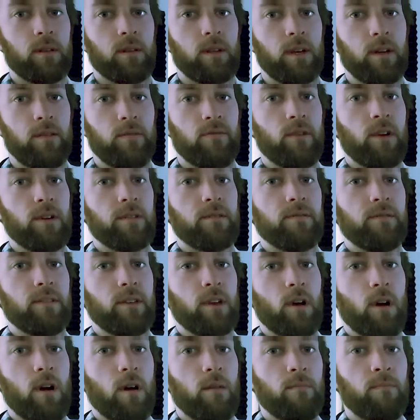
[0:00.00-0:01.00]
in front of
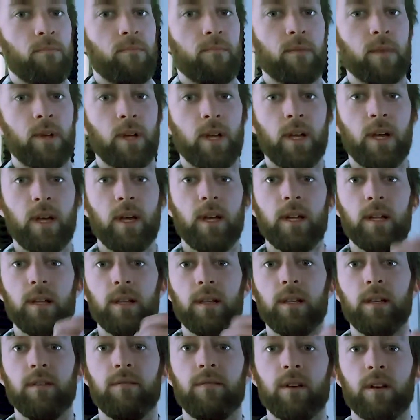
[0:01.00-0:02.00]
the arm,
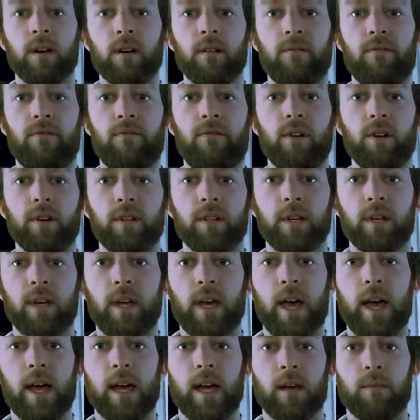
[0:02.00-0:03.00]
leaving a foot
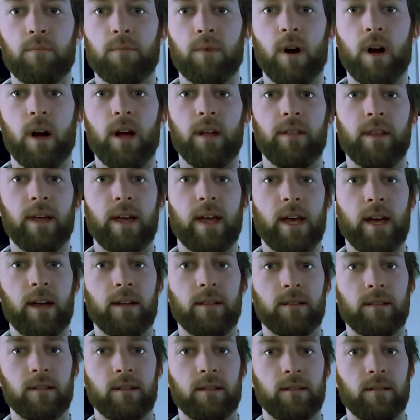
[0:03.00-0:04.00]
hanging behind the
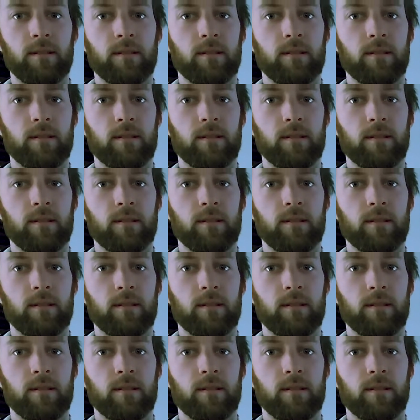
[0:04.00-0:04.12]
hand.